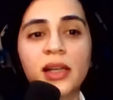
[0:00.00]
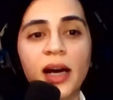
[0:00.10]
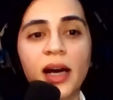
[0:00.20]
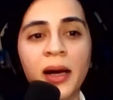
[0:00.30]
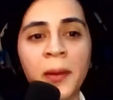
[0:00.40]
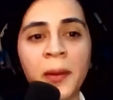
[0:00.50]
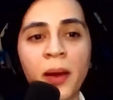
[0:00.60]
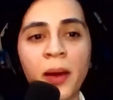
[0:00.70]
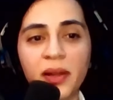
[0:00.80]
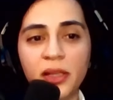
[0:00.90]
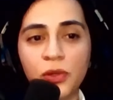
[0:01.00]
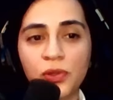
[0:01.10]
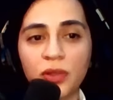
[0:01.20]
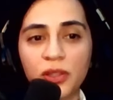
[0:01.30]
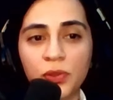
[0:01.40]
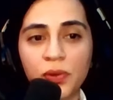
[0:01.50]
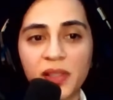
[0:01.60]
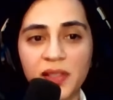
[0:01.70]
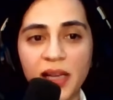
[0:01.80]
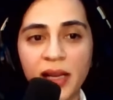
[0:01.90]
And what they usually do
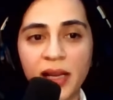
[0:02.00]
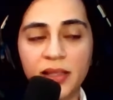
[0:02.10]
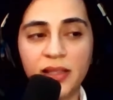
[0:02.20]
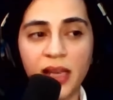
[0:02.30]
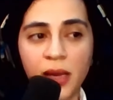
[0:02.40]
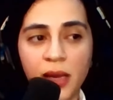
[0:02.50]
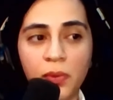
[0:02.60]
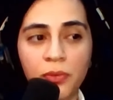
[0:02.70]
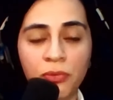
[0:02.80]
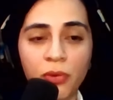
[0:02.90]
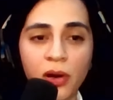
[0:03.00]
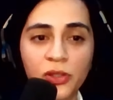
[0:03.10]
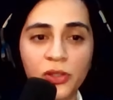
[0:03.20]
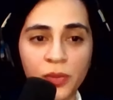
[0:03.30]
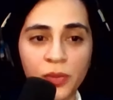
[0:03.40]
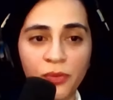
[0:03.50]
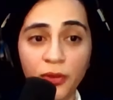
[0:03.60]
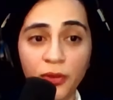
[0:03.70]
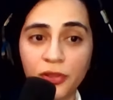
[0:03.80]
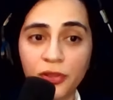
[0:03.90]
is that they would run some
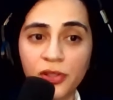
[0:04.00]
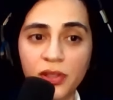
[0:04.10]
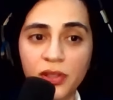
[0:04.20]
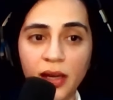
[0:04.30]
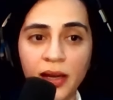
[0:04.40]
filters